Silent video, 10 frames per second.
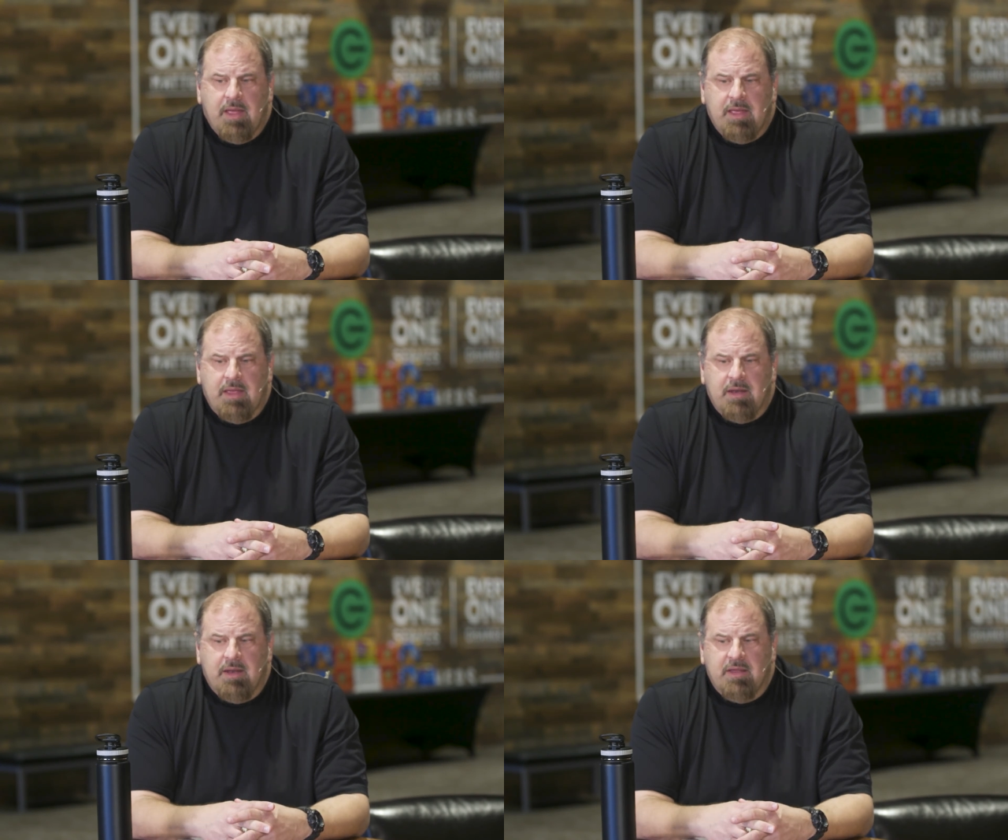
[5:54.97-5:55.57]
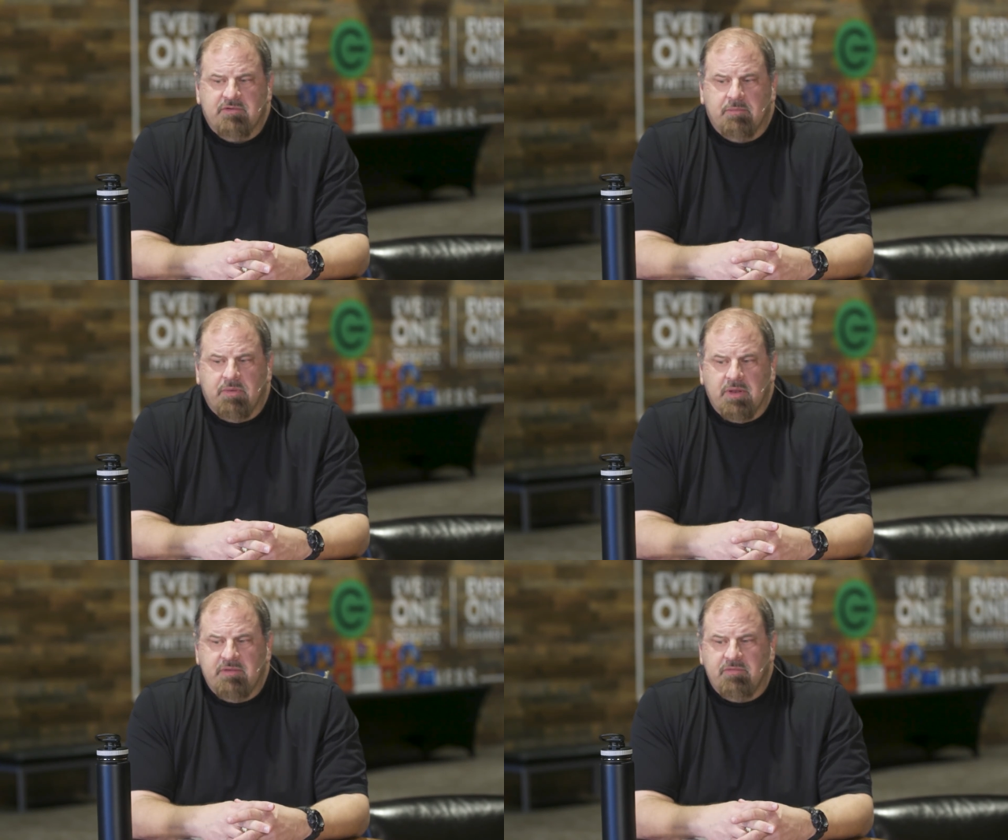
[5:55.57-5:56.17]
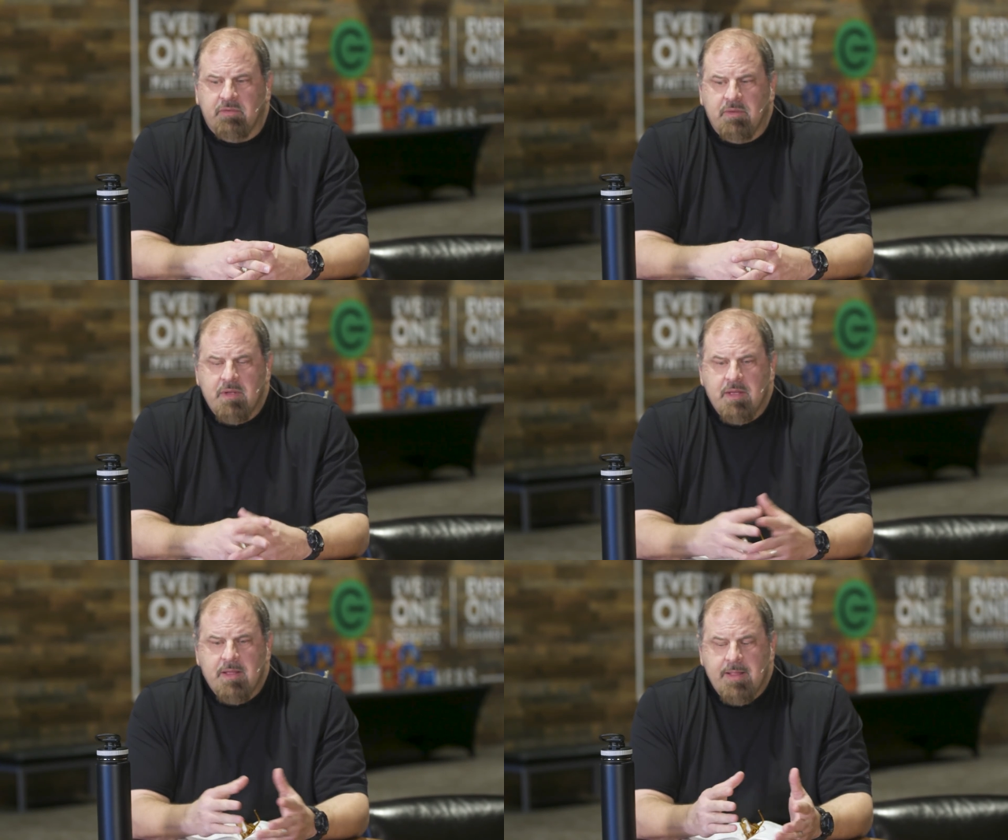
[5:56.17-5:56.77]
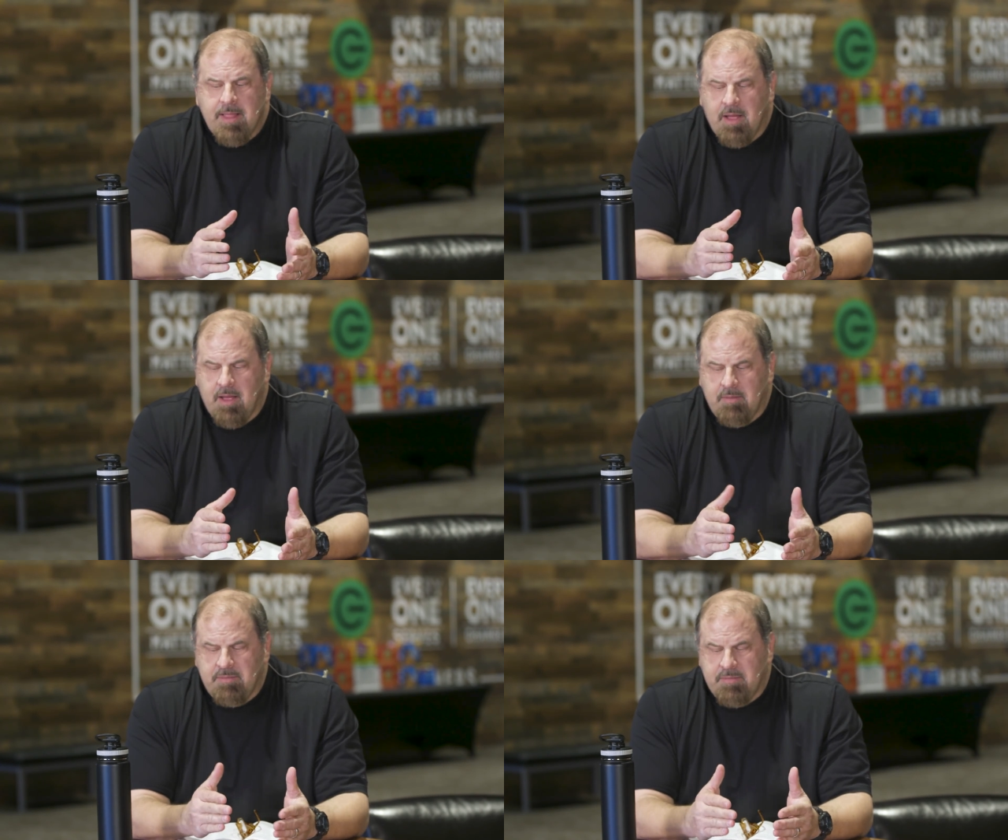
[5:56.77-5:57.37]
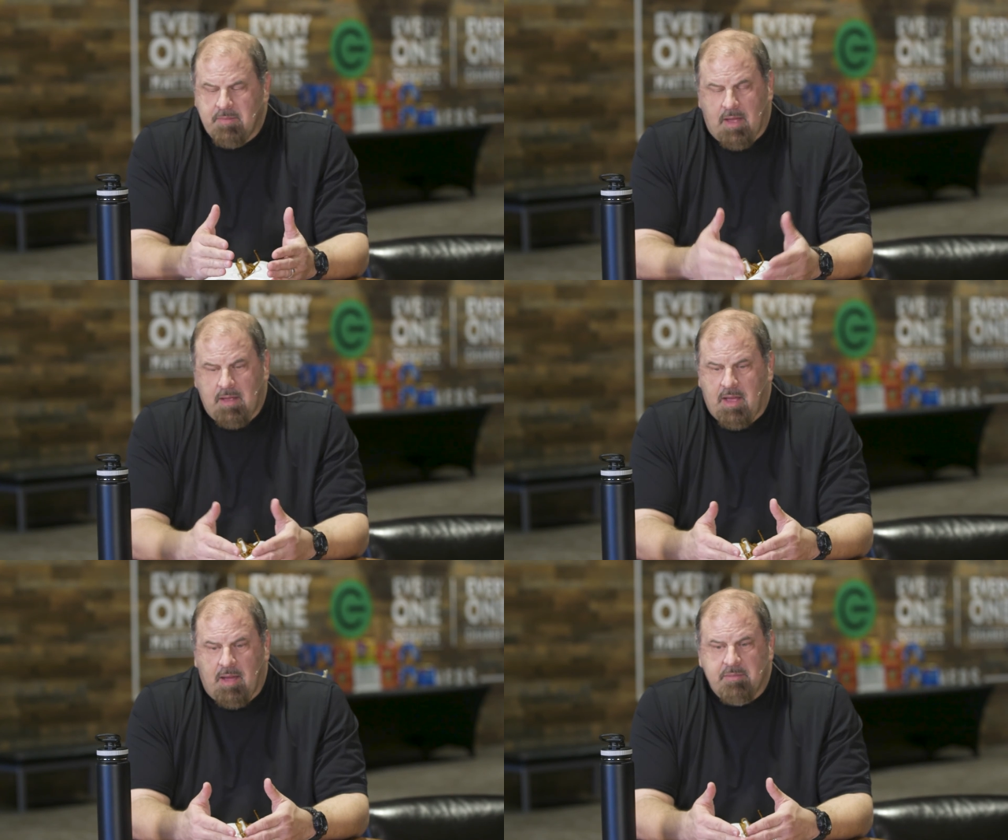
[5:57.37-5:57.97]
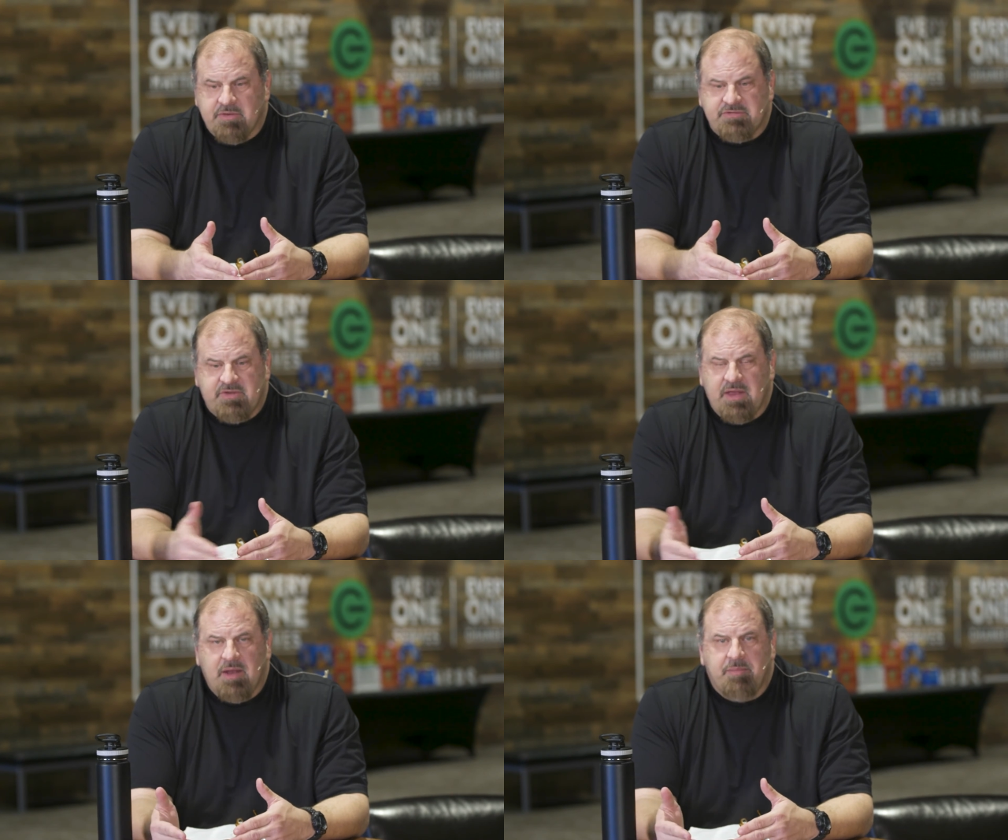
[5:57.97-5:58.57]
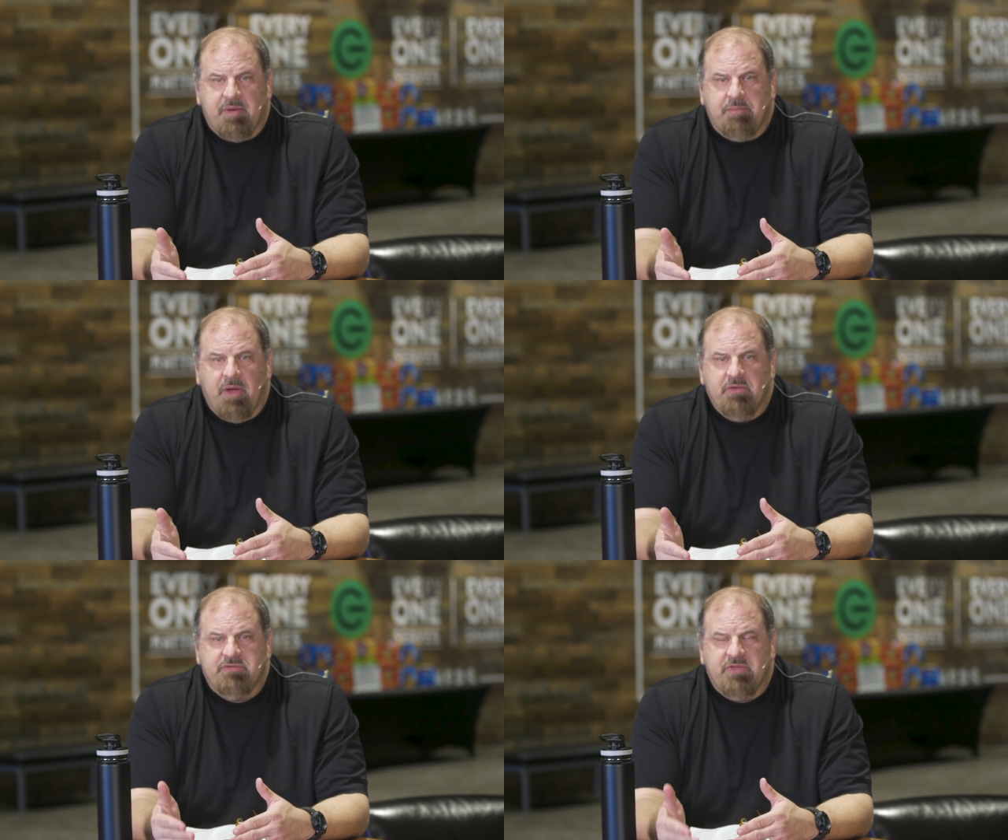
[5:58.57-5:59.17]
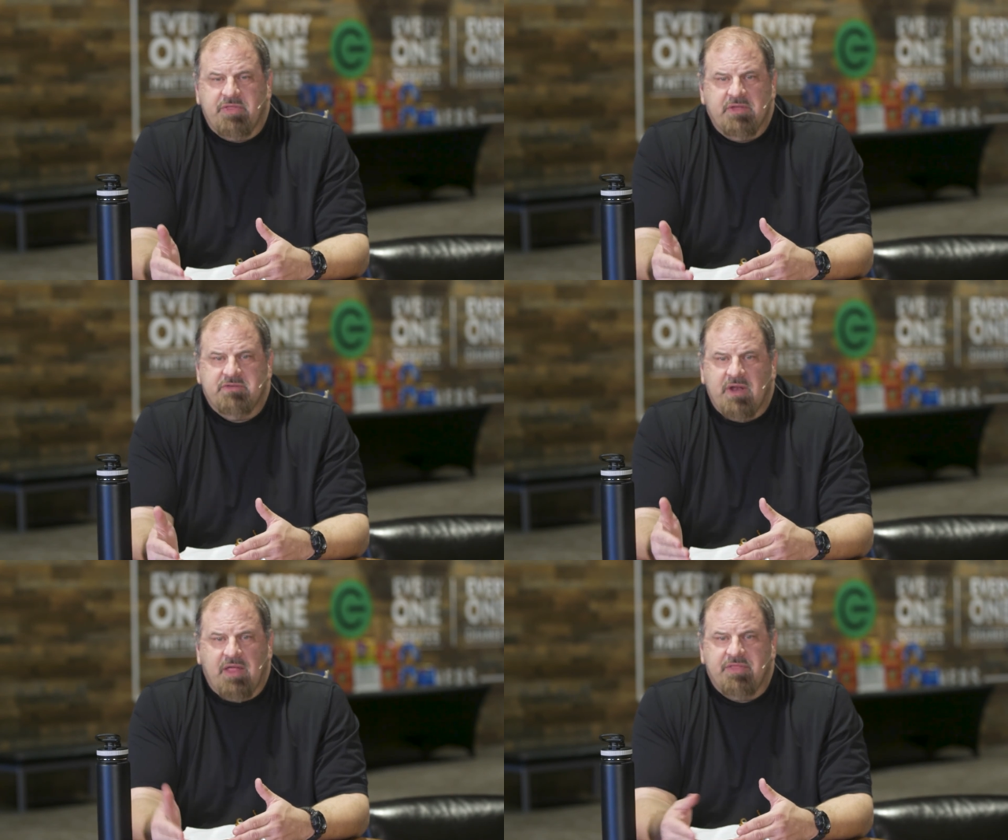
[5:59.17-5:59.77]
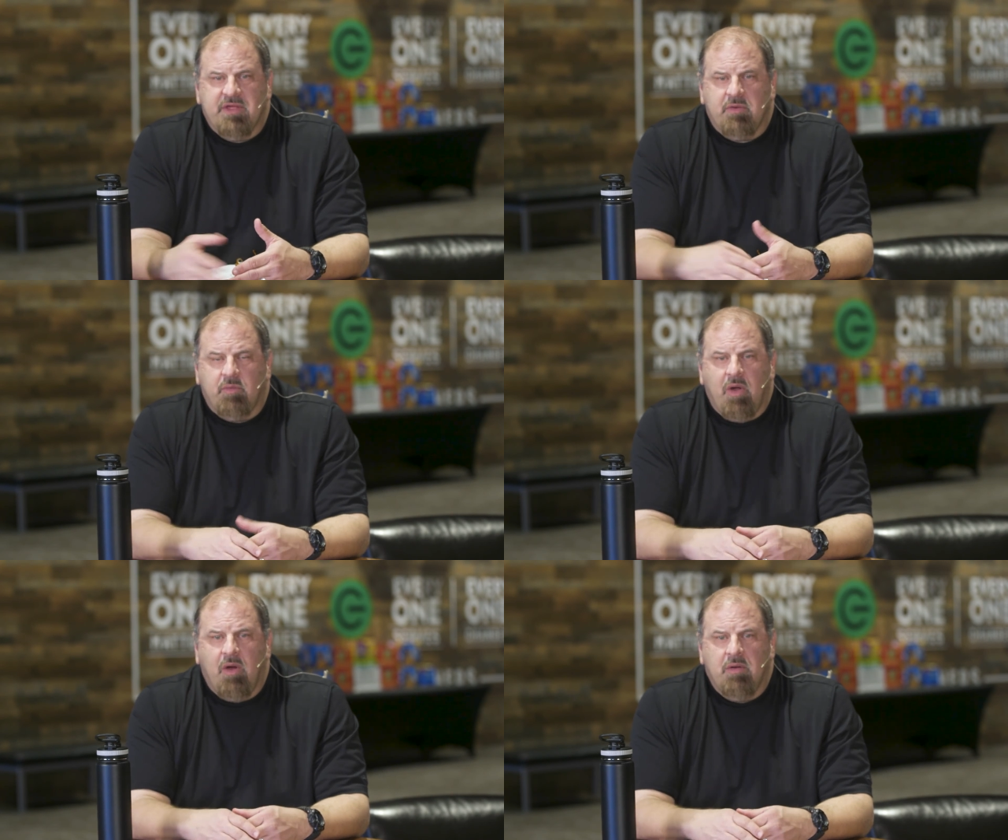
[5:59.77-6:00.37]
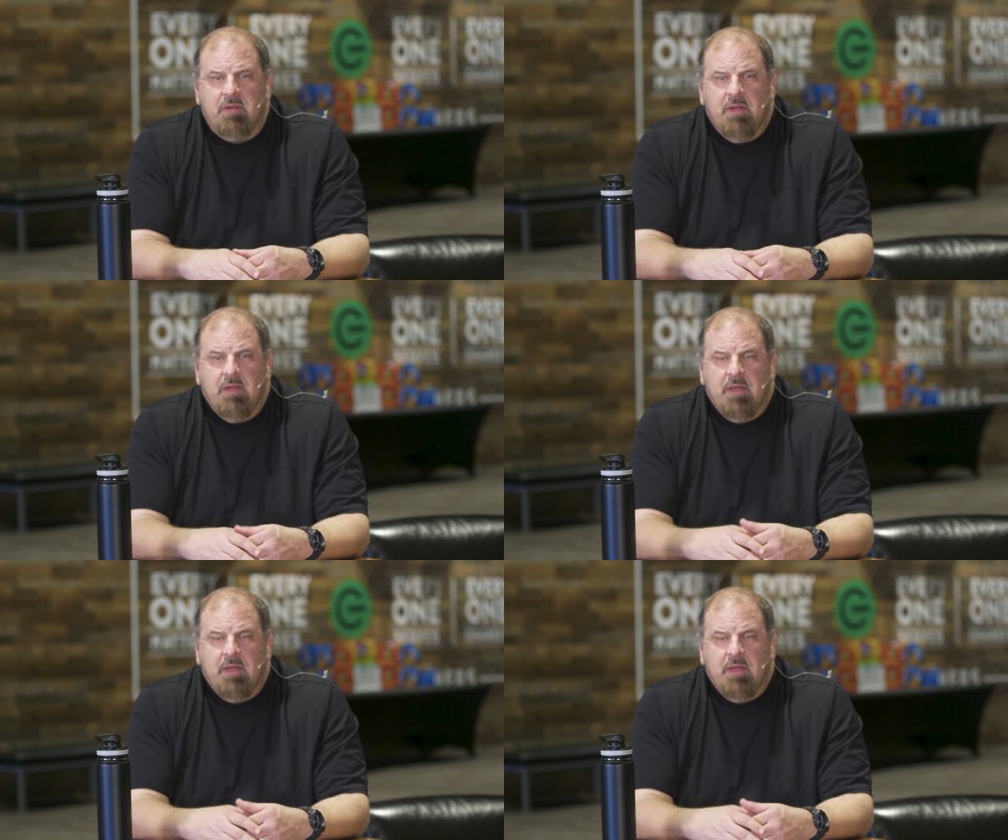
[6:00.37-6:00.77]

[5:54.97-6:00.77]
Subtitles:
And as a believer, I'm going to stand up and oppose the things that I think are wrong